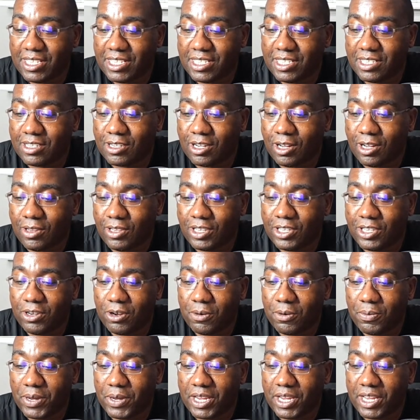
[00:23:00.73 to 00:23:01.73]
calling
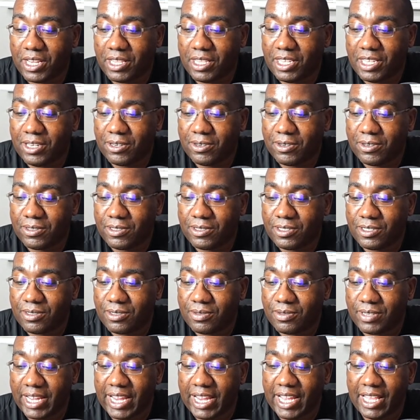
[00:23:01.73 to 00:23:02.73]
European leaders,
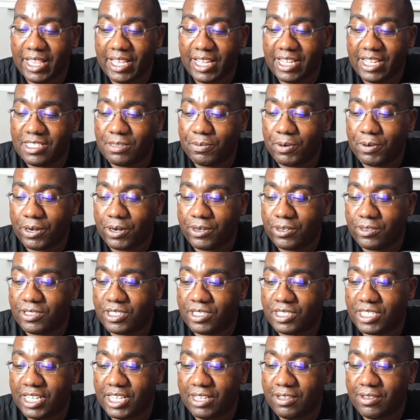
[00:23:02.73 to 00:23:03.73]
the allies and partners,
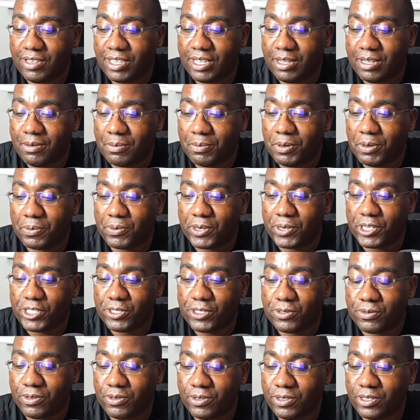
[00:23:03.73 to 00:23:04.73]
and telling them to put
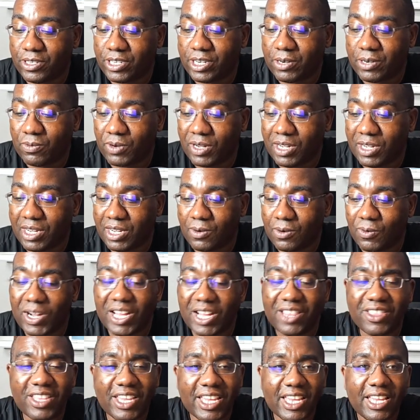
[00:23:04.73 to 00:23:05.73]
pressure on Iran. Why
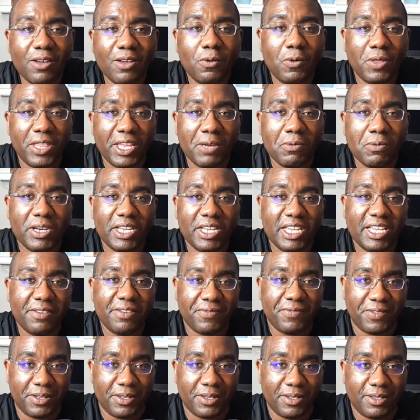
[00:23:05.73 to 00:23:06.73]
the hell would they want to get
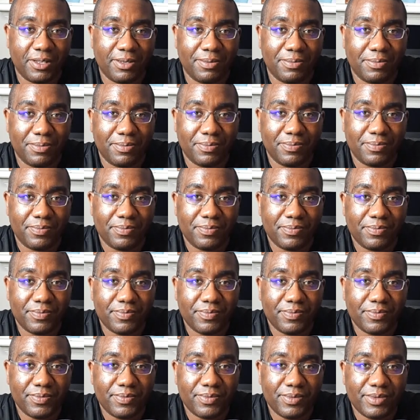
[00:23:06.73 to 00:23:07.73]
involved?
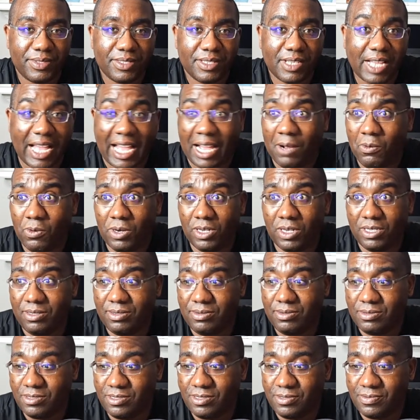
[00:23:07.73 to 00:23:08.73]
I
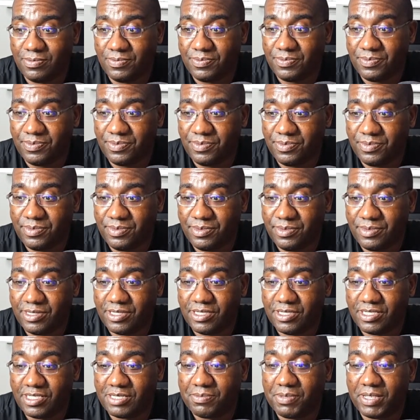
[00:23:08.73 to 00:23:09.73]
wouldn't.
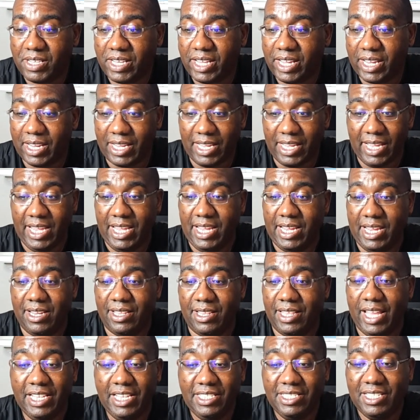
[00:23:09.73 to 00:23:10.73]
I'd be like, hey,
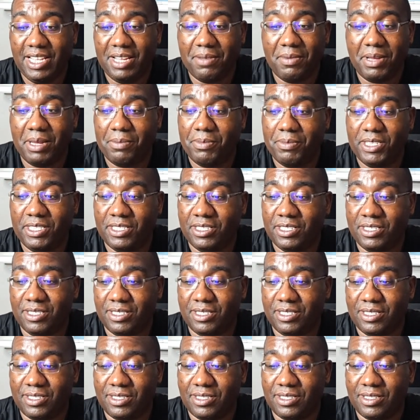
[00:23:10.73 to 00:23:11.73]
that's not my business.